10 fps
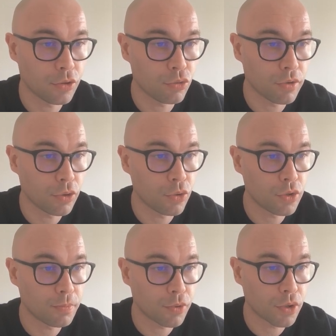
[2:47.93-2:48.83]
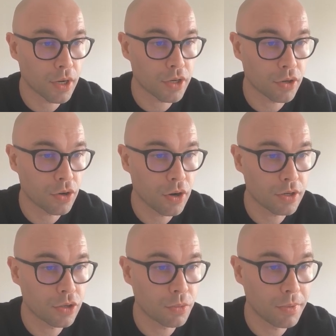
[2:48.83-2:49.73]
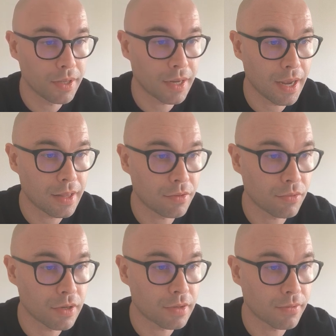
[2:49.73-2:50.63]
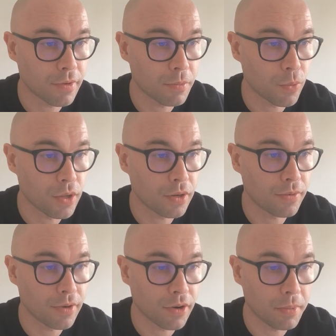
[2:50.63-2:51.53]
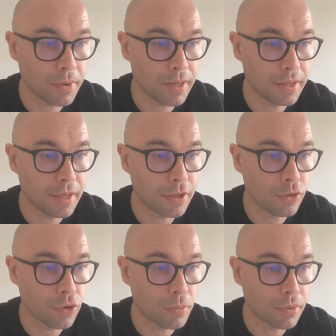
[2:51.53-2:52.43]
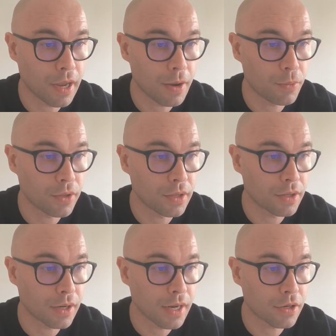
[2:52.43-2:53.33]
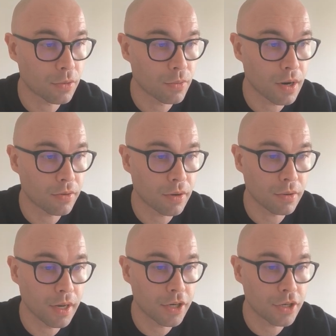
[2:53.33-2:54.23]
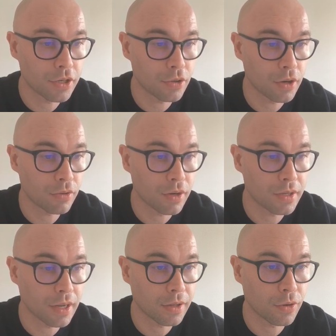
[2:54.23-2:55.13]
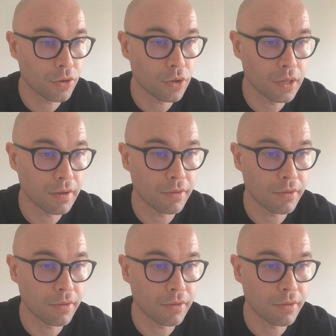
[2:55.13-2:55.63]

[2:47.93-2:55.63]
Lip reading: To reduce production costs, to mitigate risk from weather variability, to comply with international wine regulations, to increase alcohol